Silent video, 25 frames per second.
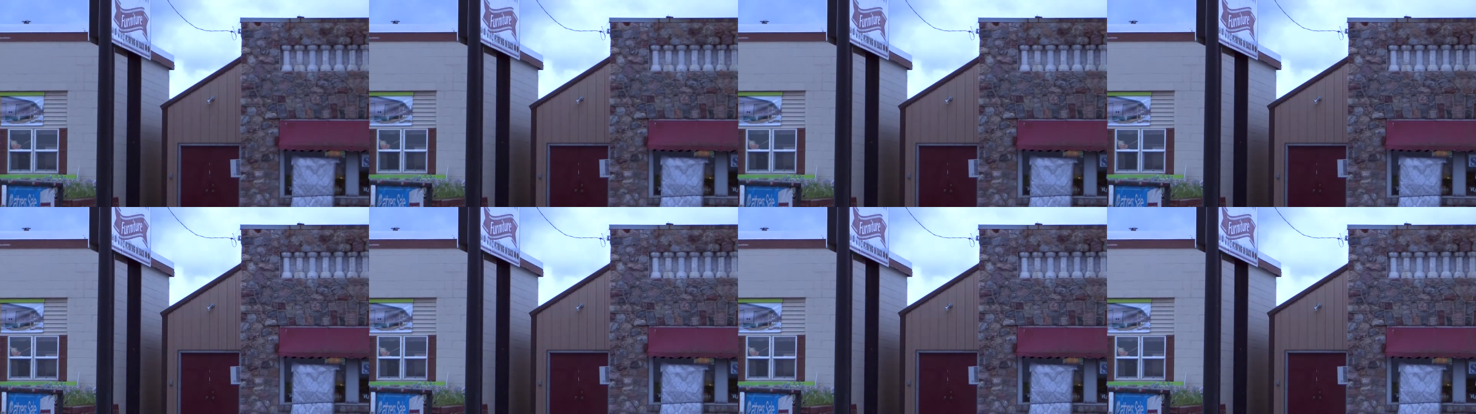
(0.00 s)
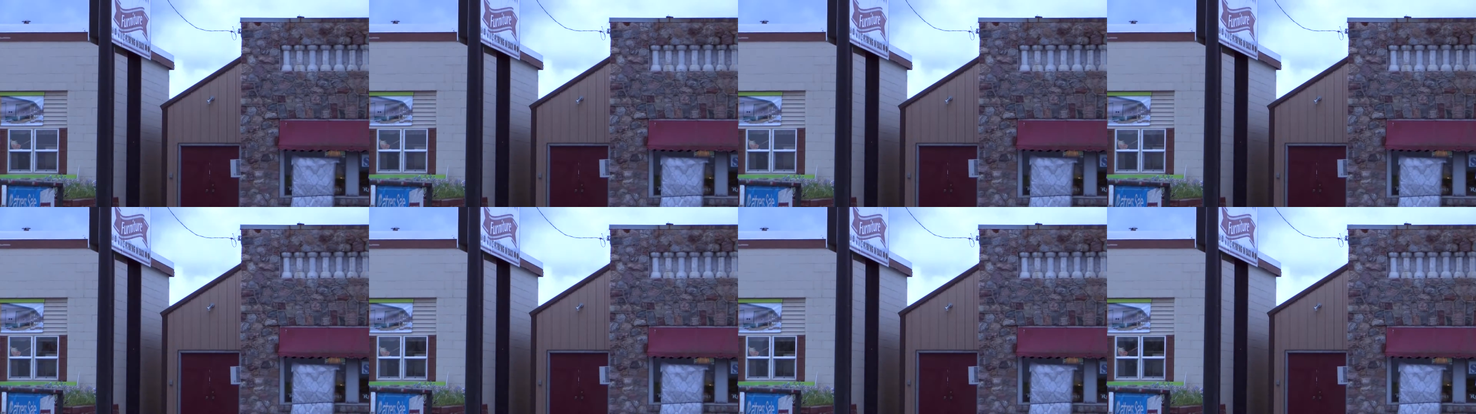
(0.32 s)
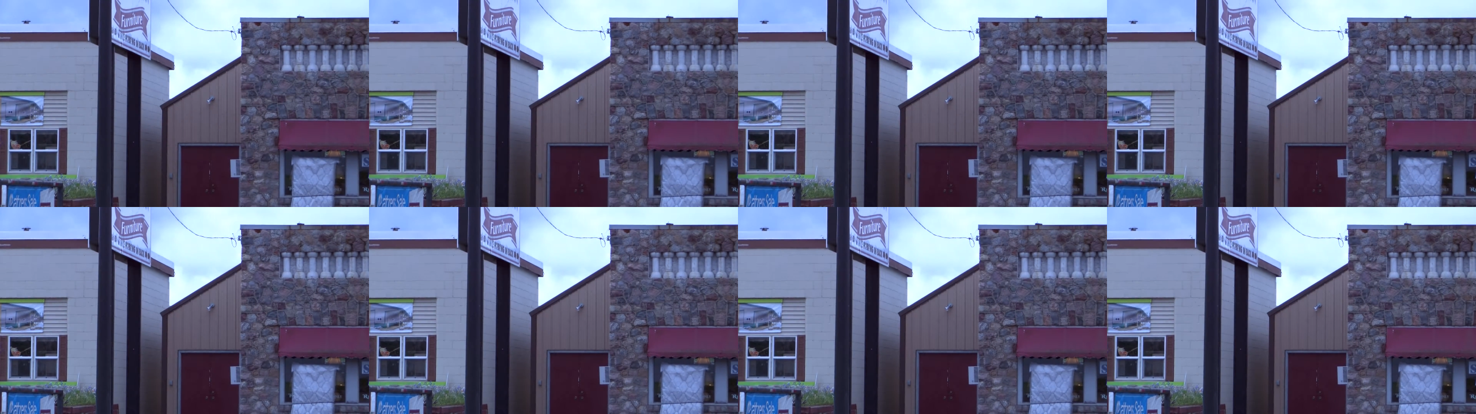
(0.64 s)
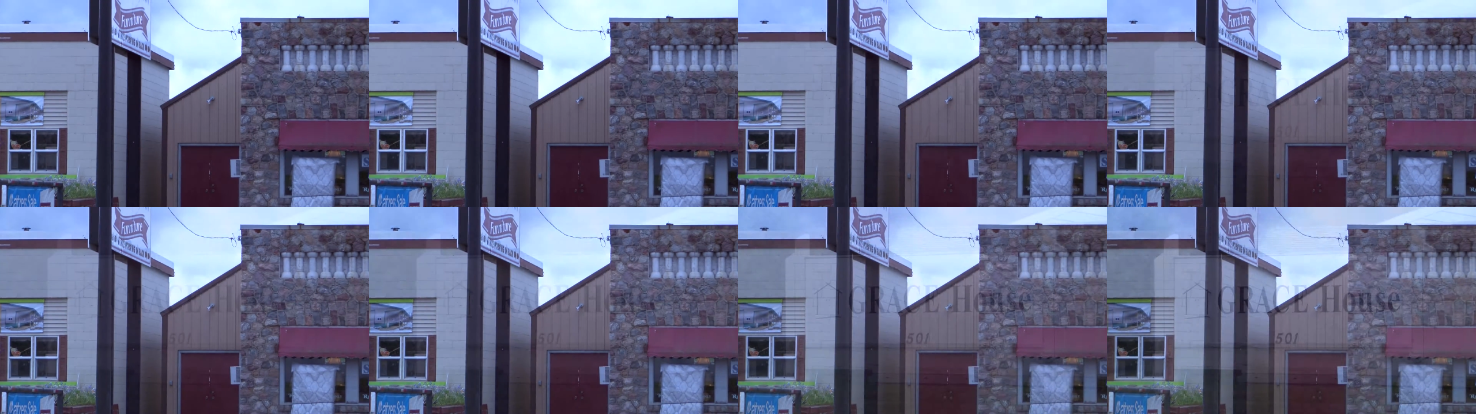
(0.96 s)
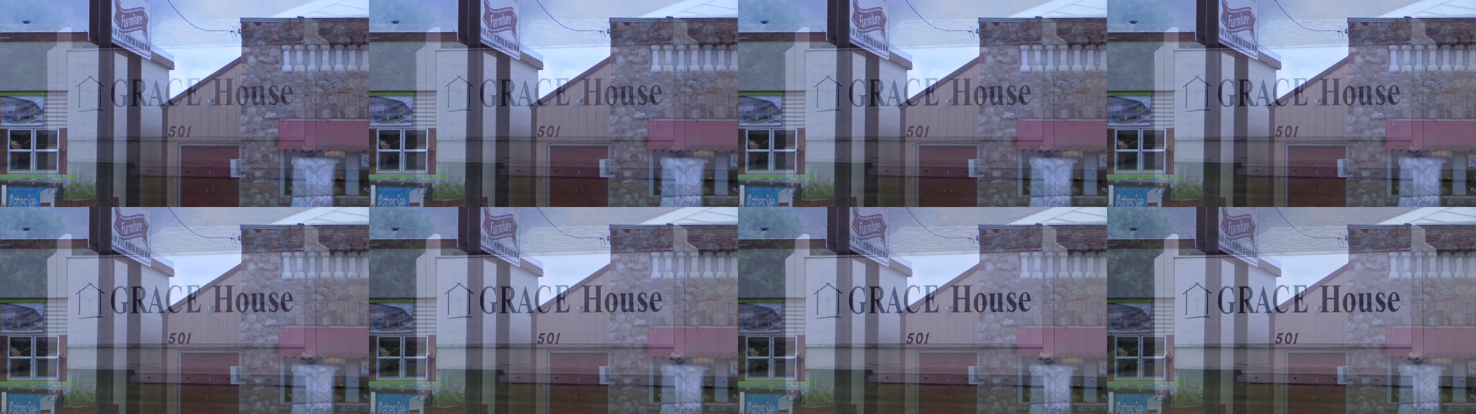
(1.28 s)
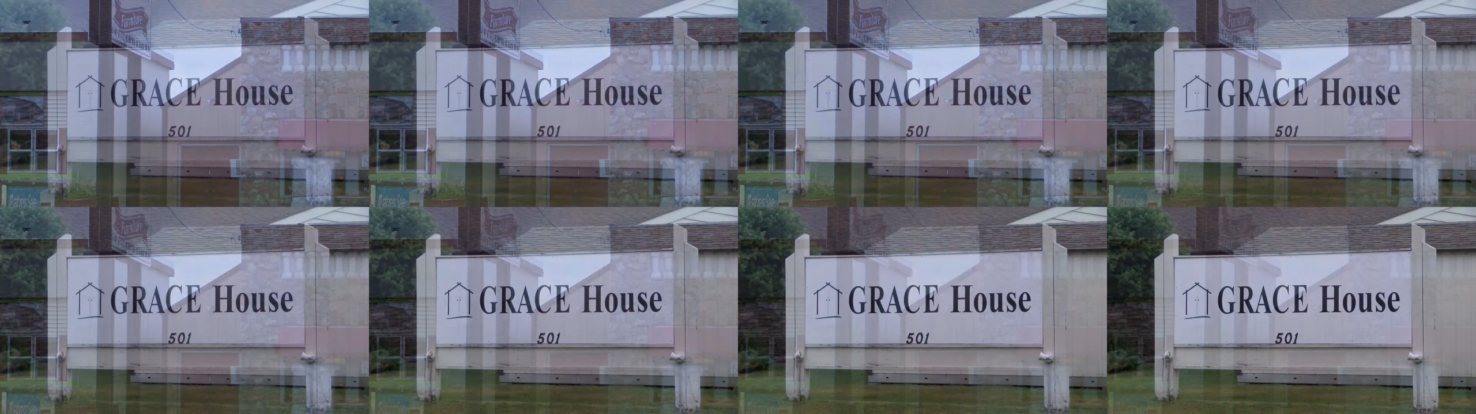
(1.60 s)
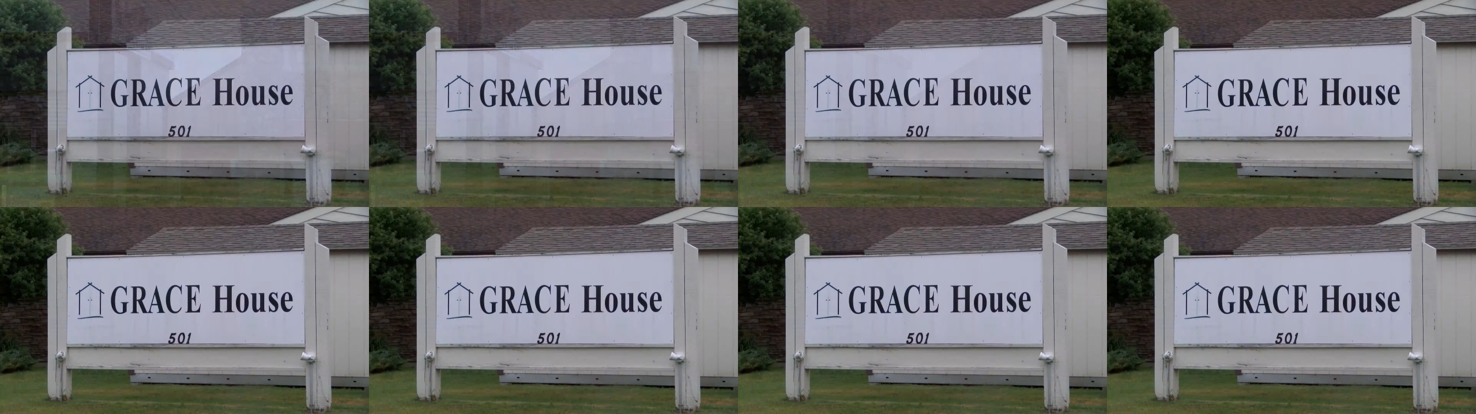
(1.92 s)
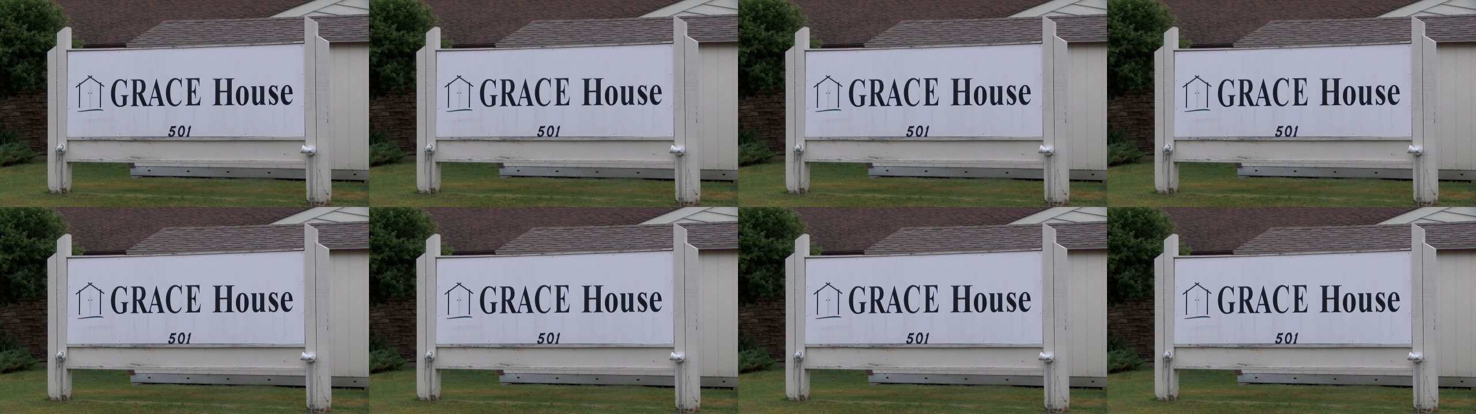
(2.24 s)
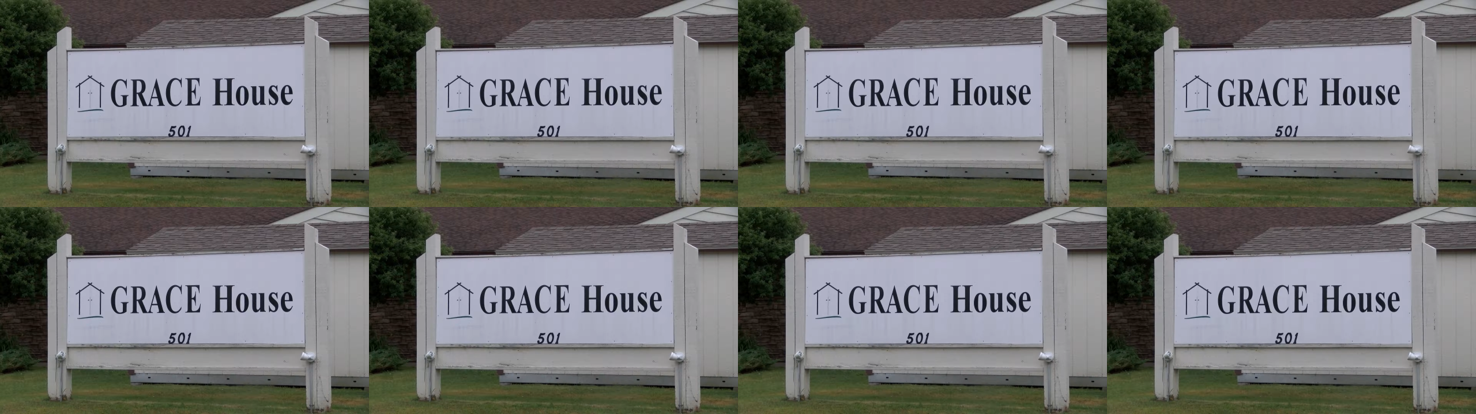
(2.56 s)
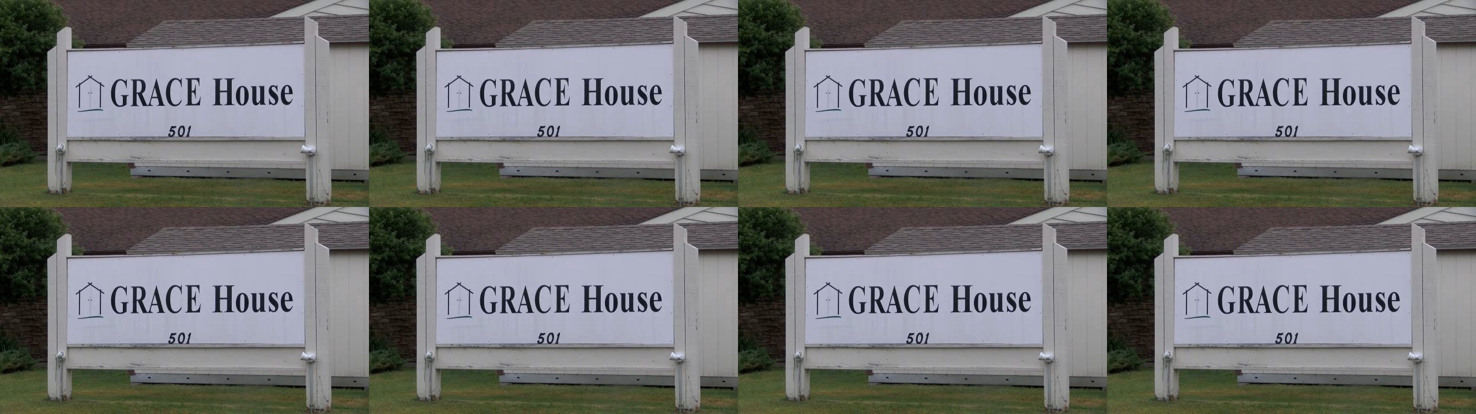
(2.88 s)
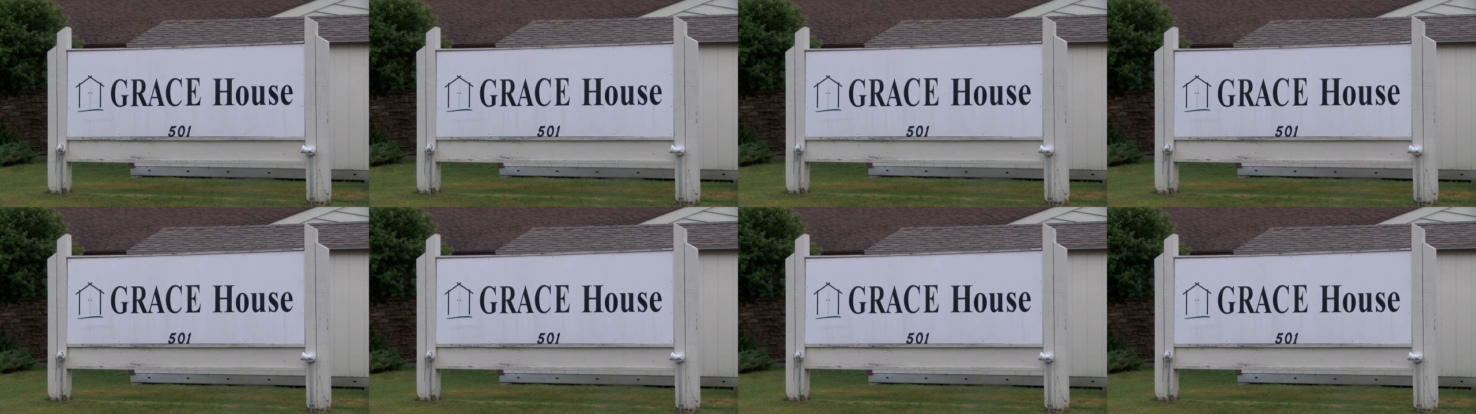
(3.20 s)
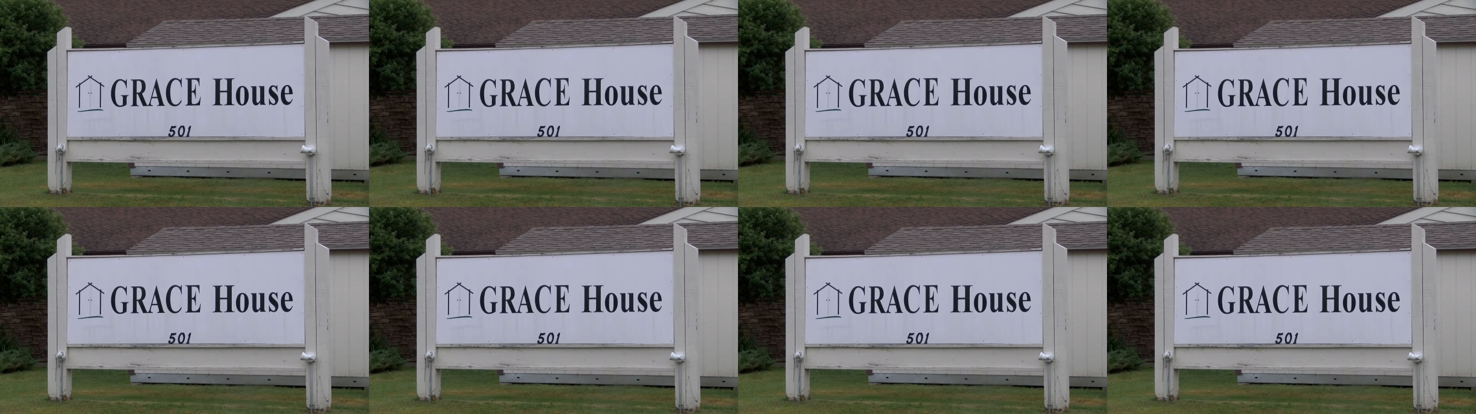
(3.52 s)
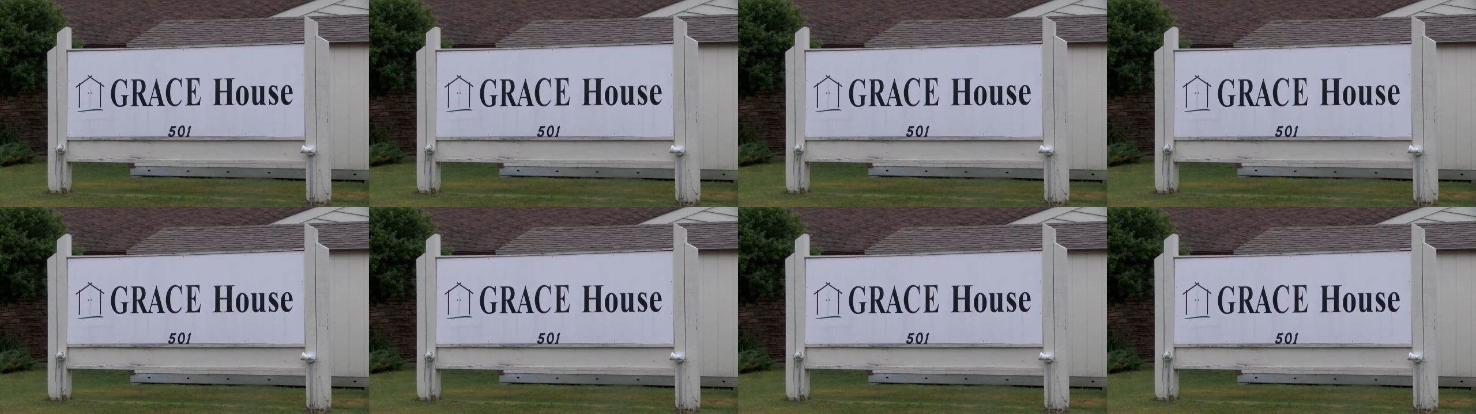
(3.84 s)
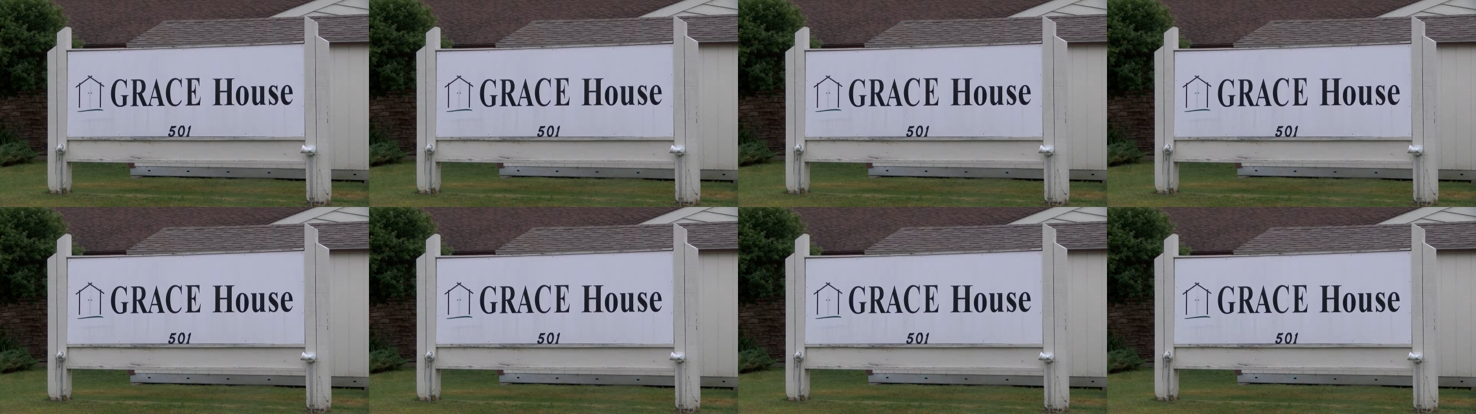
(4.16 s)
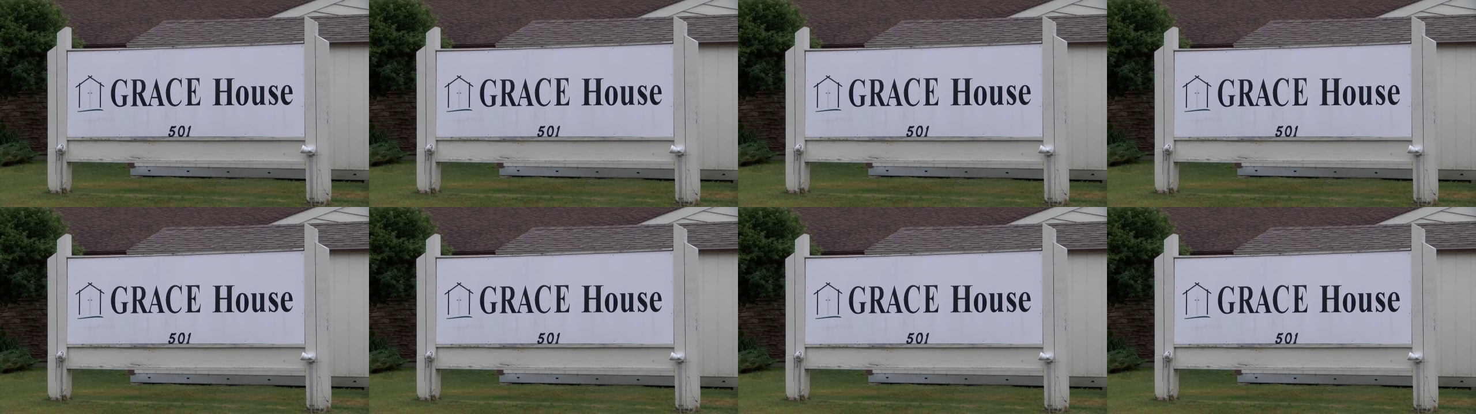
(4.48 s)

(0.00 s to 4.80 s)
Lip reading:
(no speaker visible)